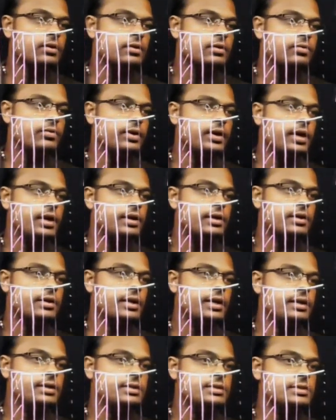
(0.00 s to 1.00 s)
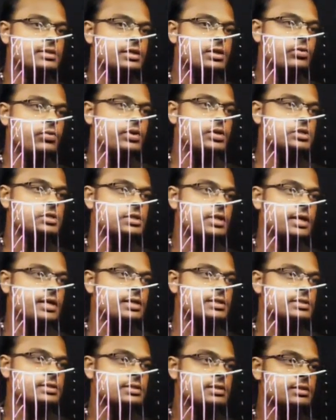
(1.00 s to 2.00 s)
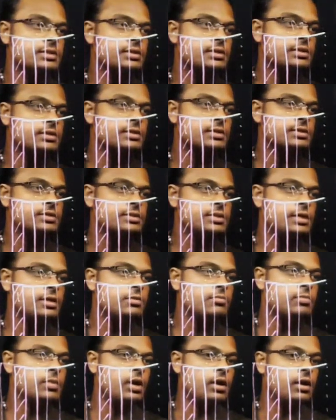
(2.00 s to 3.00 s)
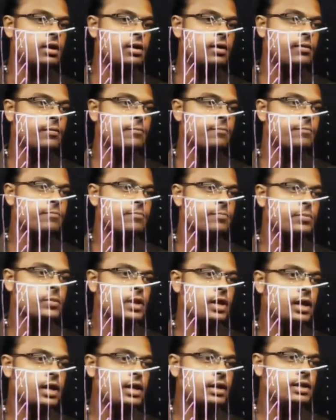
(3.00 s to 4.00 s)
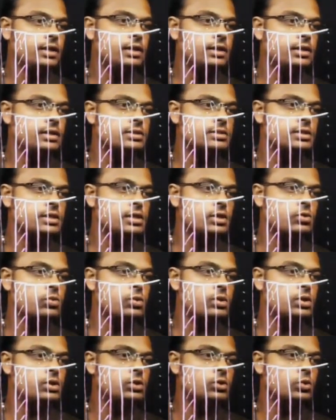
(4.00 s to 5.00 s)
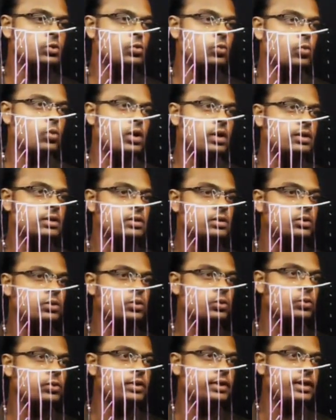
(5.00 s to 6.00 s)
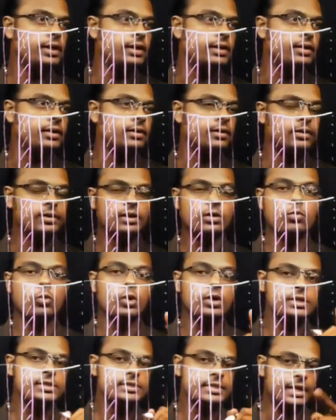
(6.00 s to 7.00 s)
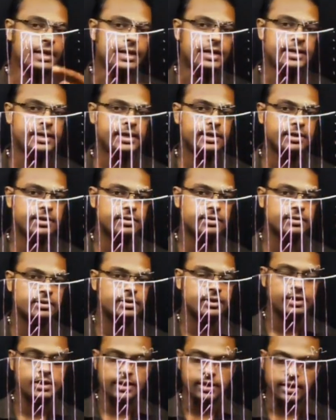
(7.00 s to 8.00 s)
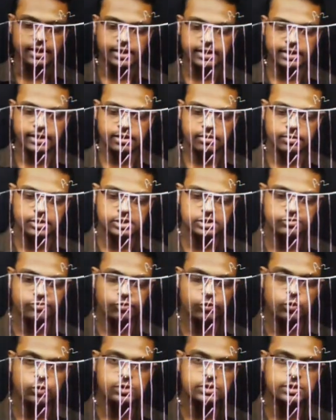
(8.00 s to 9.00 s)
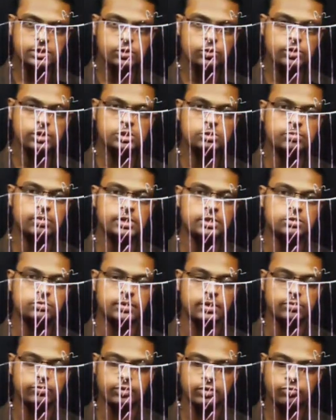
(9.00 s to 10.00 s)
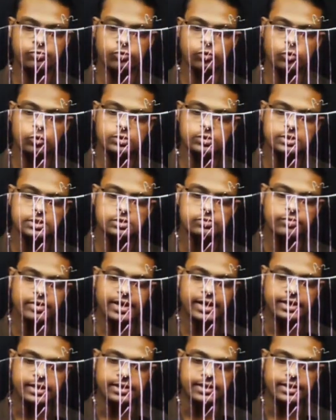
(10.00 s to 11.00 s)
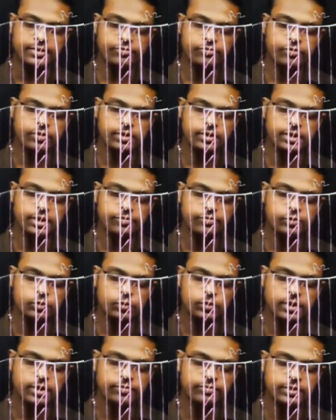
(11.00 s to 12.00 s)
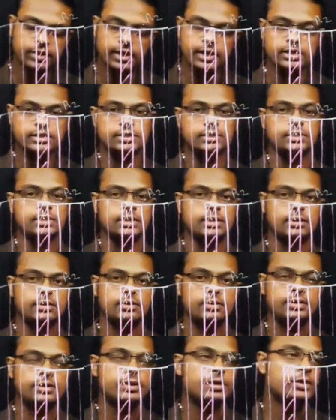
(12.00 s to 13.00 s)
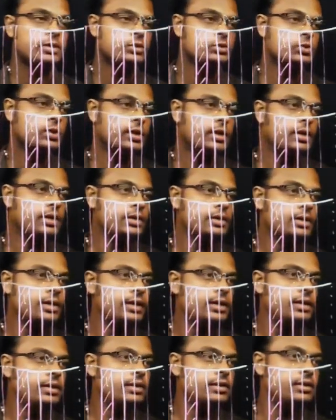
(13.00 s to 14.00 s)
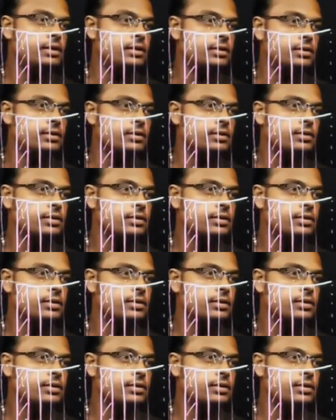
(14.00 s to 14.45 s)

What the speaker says: we can write this equation as sigma I is equal to 1 to n. Now what is area? Area means force into displacement, where force is varying F1, F2, F3, etc. So I can write here